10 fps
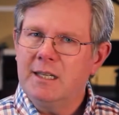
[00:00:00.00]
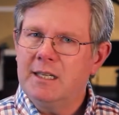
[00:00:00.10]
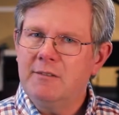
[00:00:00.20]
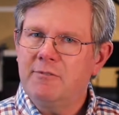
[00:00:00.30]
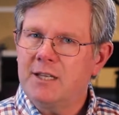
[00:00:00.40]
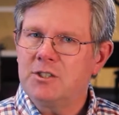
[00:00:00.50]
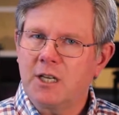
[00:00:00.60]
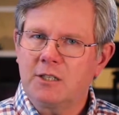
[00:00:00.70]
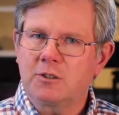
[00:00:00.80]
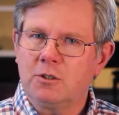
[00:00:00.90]

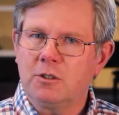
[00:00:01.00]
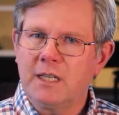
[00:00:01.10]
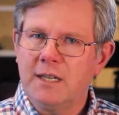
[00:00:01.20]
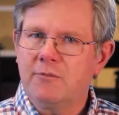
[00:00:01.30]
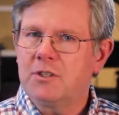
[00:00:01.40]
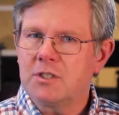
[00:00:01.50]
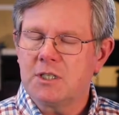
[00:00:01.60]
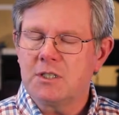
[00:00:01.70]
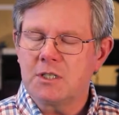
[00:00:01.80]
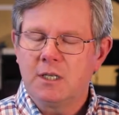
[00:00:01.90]
evangelical
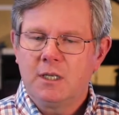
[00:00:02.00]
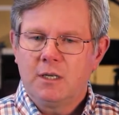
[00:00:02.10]
emphasis